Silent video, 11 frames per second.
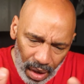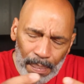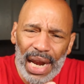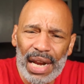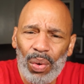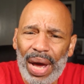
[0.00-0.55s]

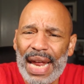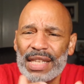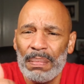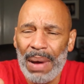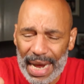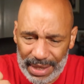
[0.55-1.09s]
But anyway,
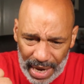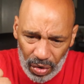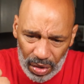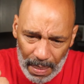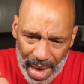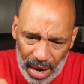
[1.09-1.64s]
that's my take
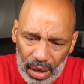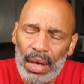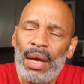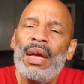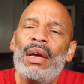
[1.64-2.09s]
on the matter.